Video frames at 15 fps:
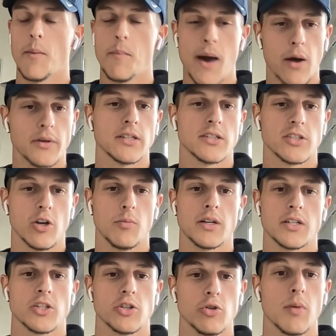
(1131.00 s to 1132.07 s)
about it so
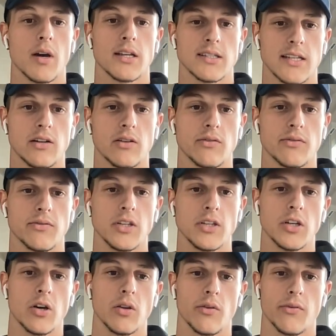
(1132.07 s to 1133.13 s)
much to myself
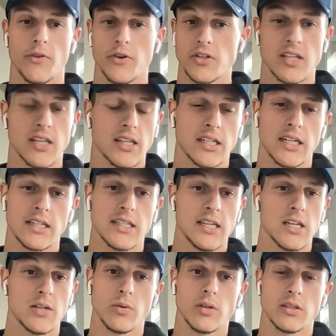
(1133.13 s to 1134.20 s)
you know the first thing that i
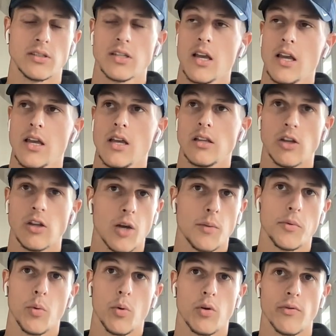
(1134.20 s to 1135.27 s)
did was look
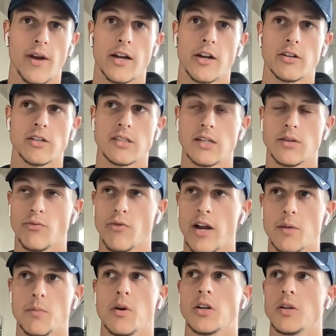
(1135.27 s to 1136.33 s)
up the world records and
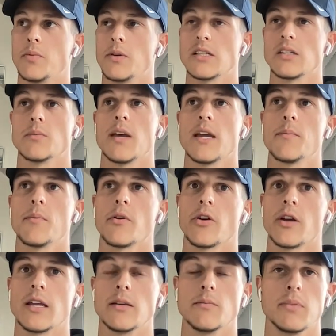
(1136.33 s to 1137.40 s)
write them on a piece of
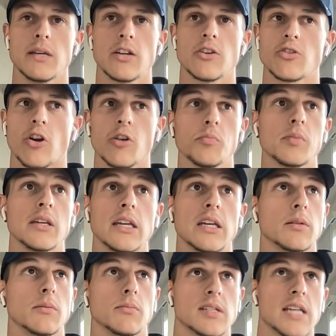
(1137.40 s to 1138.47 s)
paper in big
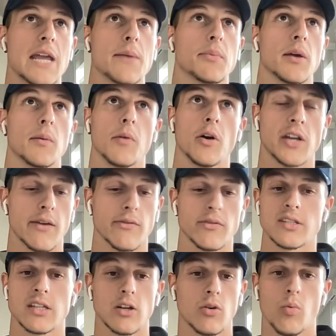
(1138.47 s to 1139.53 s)
sharpie and tape them on
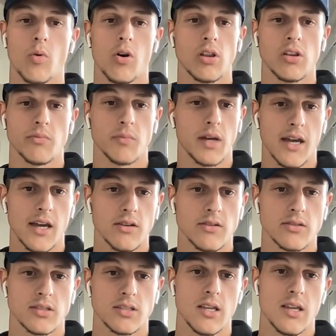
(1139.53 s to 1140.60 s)
every single wall of my
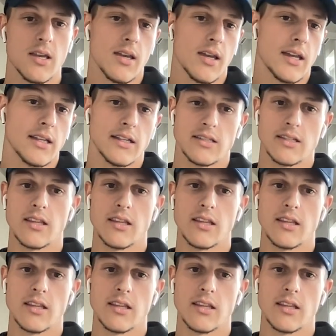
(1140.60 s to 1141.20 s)
house and